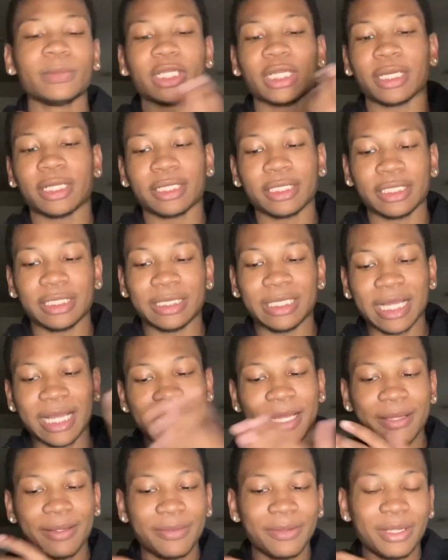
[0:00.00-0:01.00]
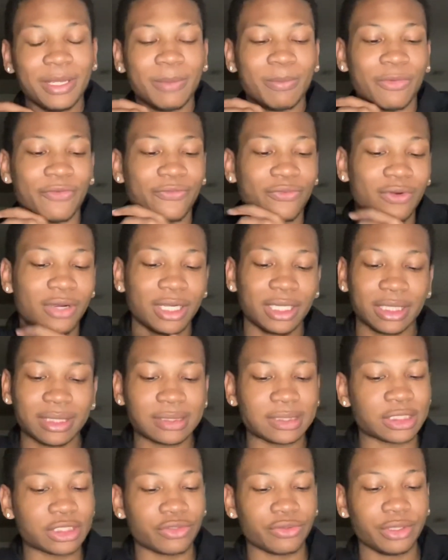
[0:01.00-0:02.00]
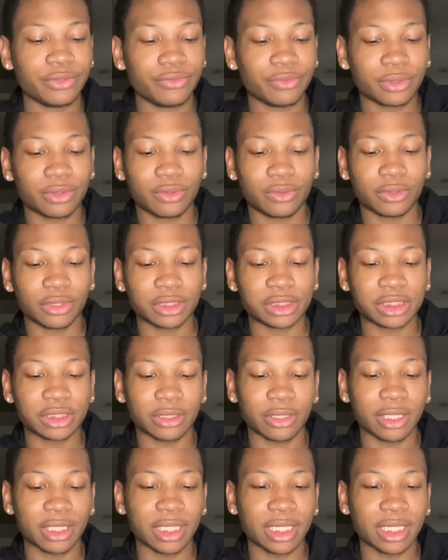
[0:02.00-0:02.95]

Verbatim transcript: Other than that, before I get the screen record started,